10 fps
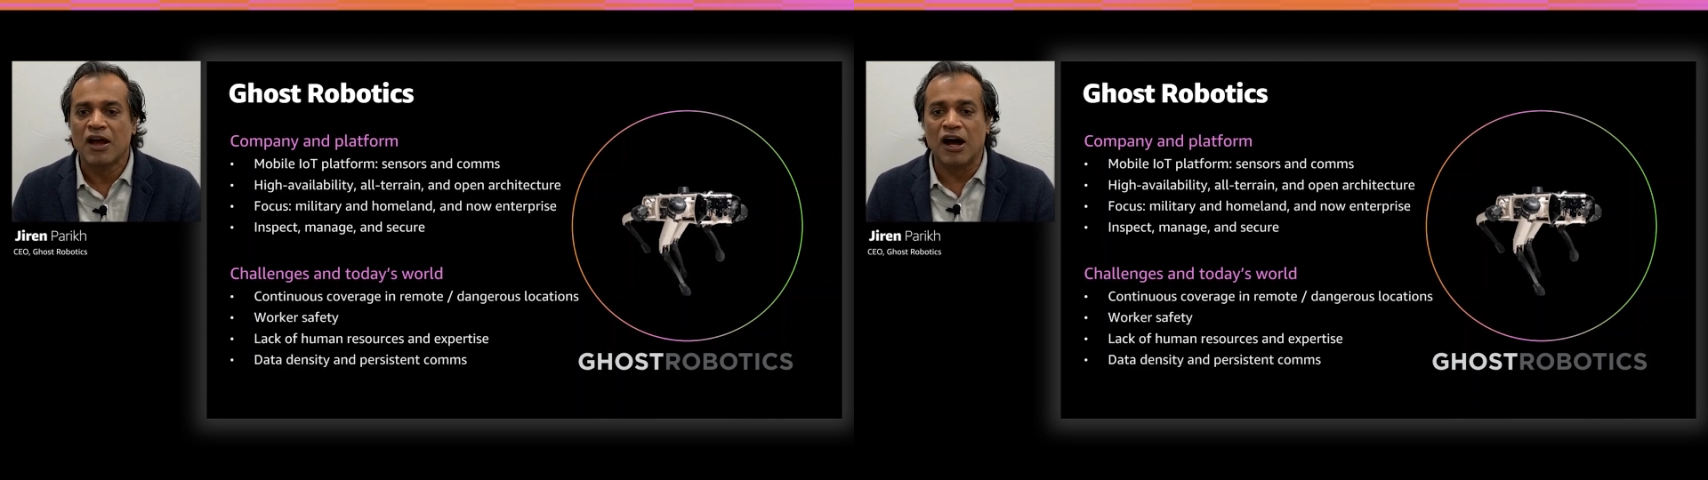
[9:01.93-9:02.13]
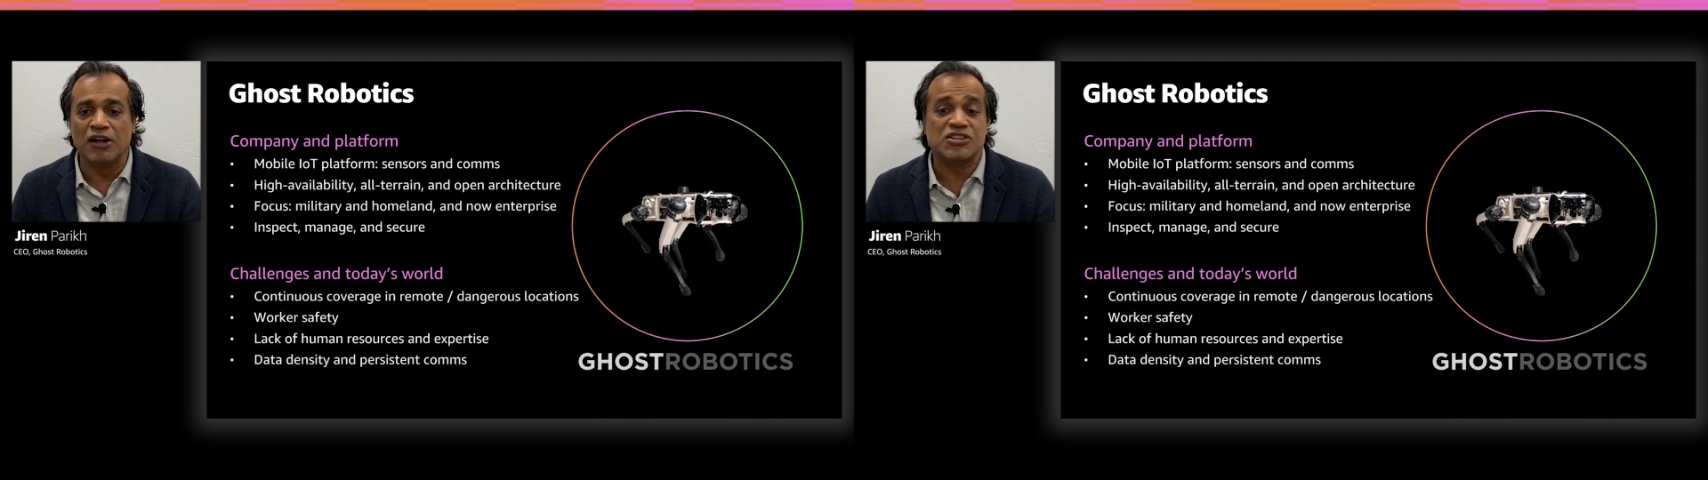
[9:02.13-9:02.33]

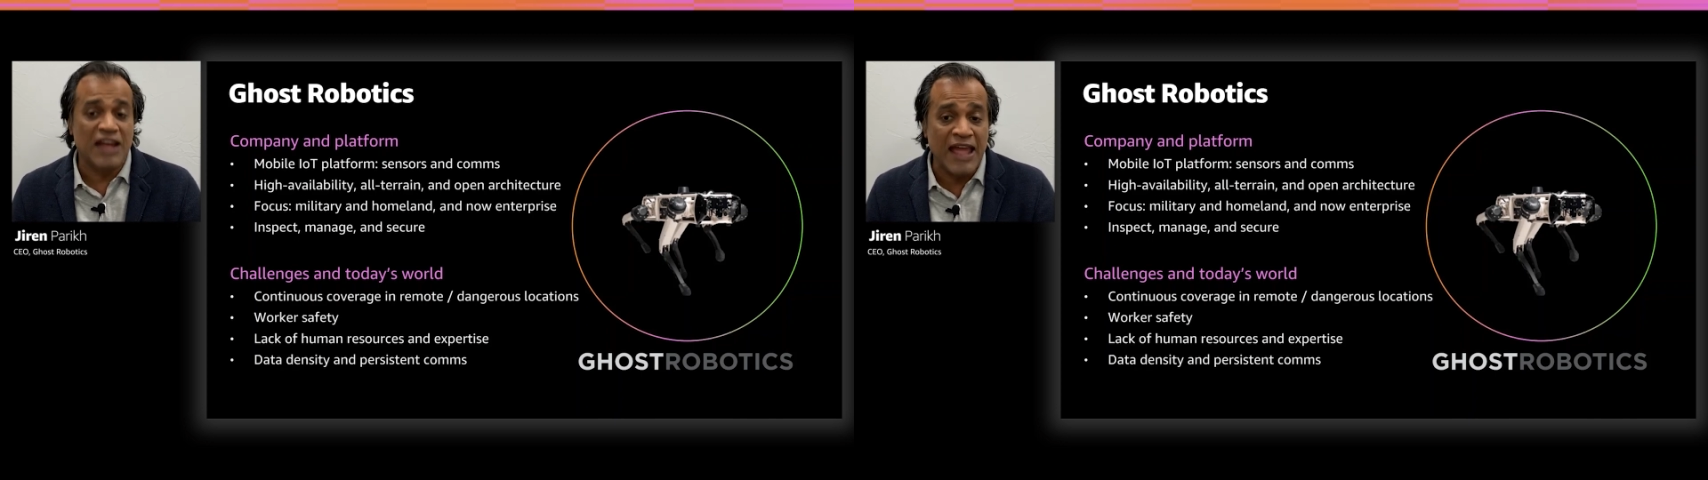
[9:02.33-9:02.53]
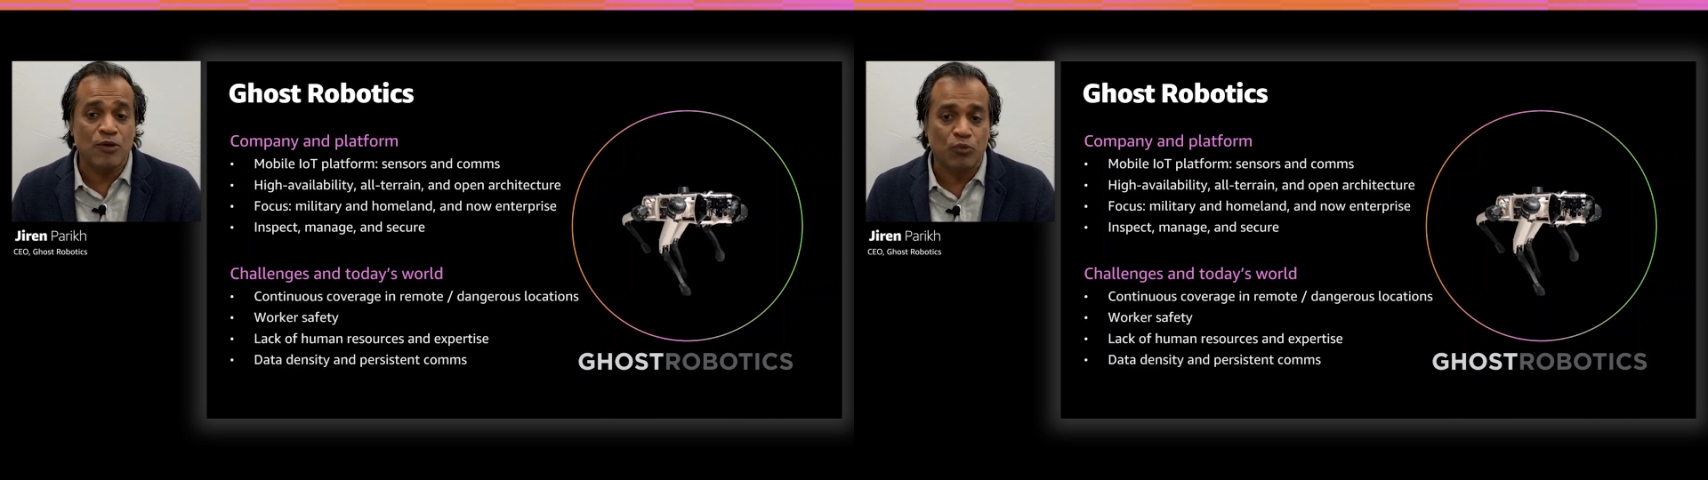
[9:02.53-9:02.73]
Uh,
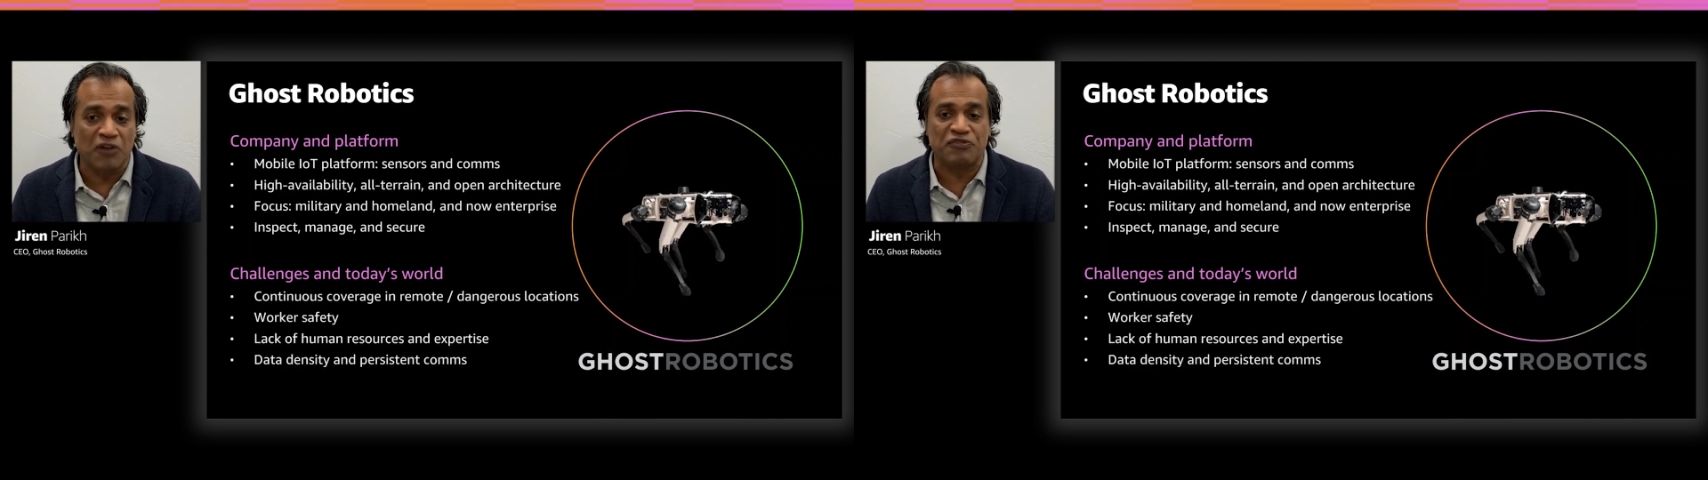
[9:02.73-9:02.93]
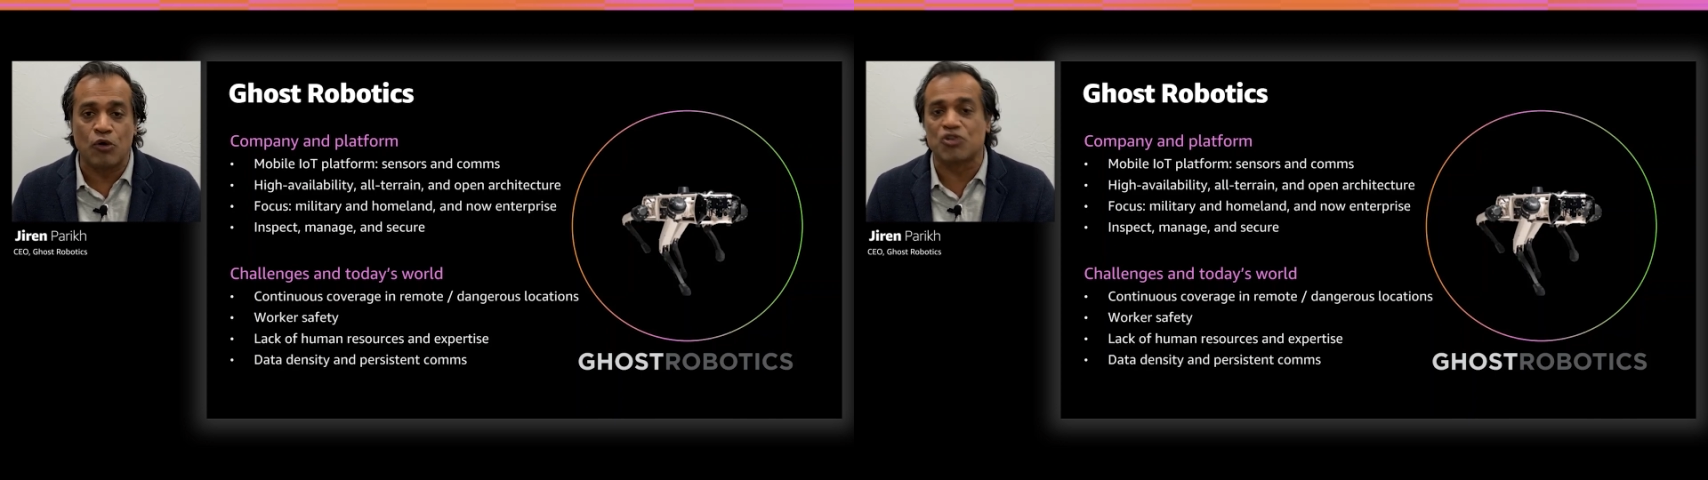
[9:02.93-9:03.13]
today, we're
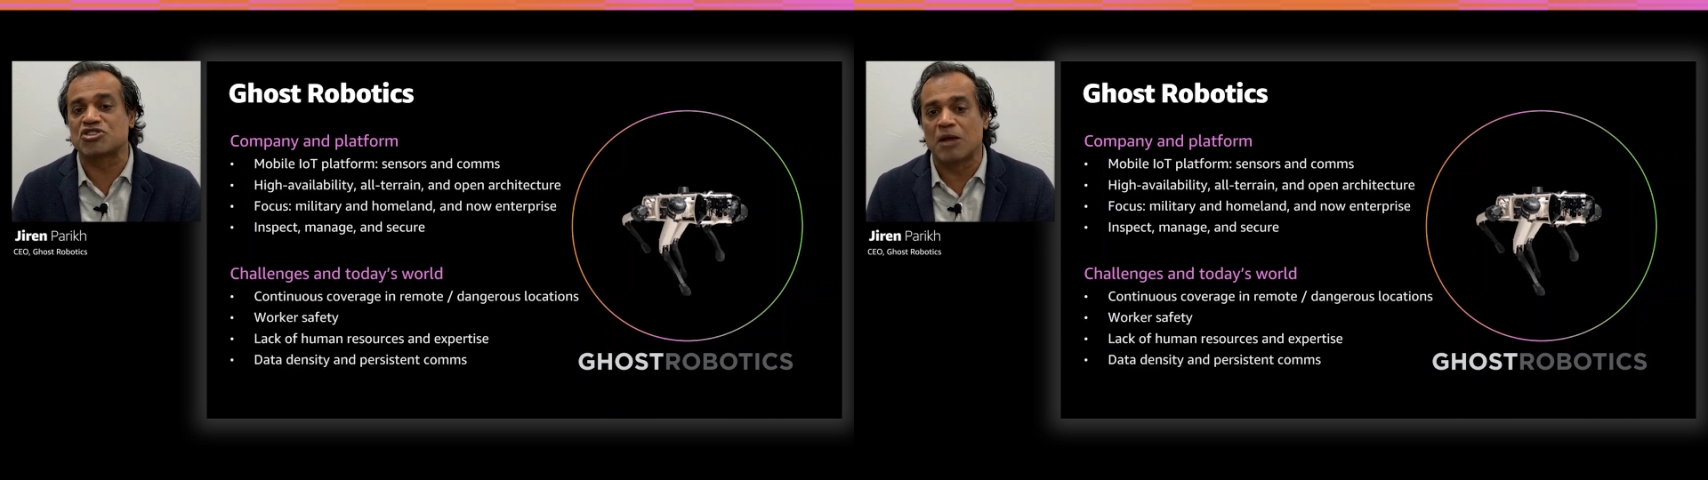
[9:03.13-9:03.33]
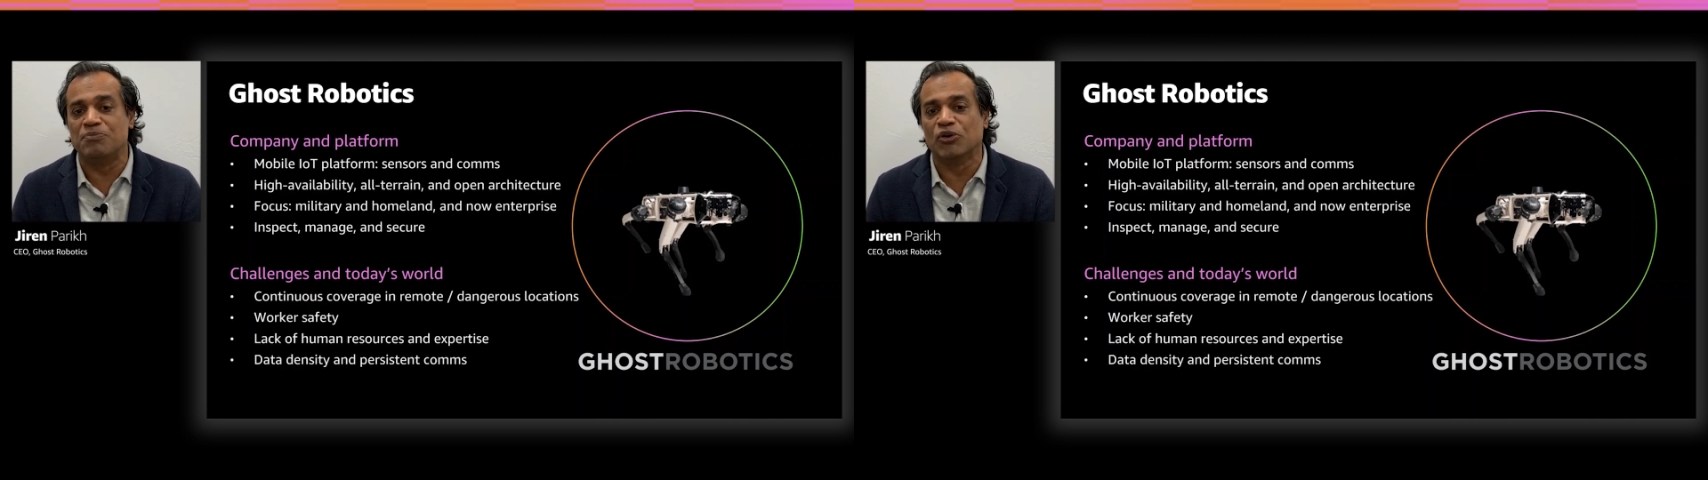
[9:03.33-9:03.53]

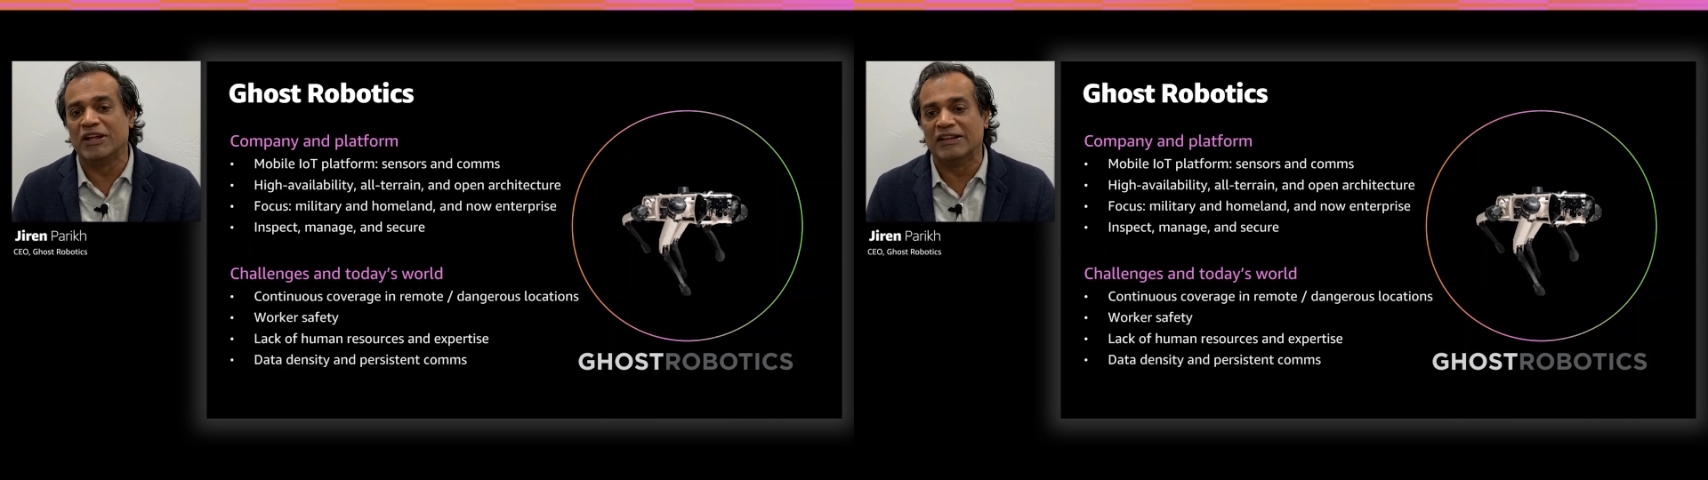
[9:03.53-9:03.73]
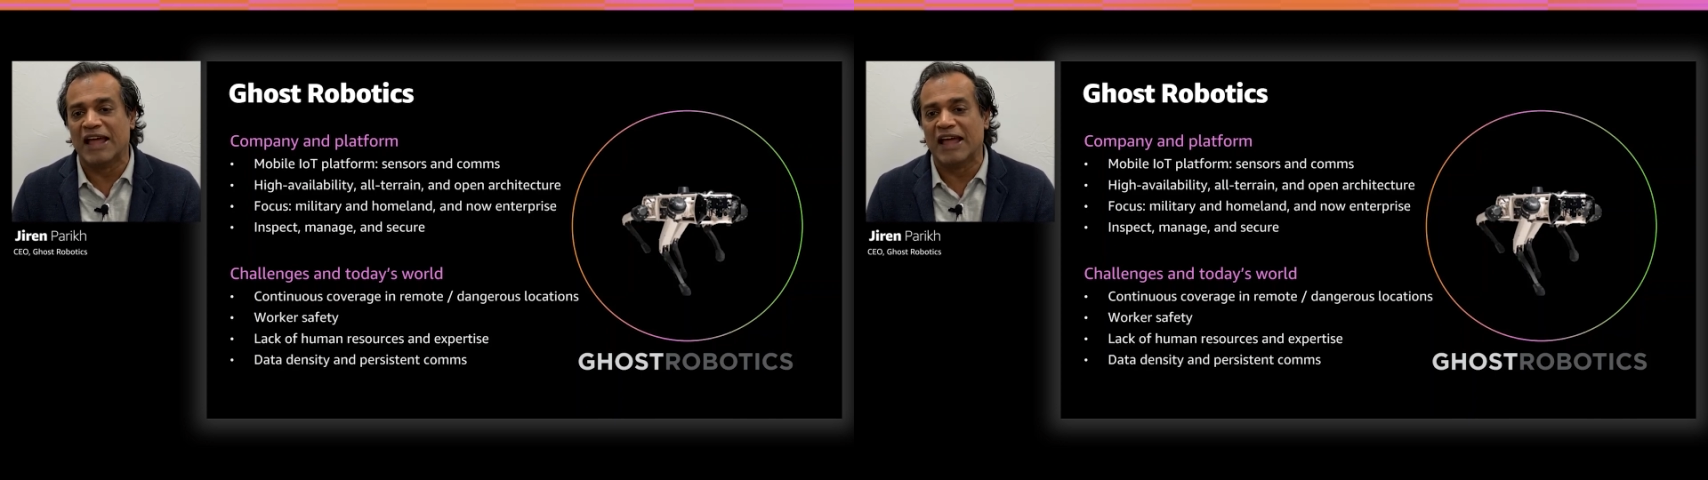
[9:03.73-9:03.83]
focused on building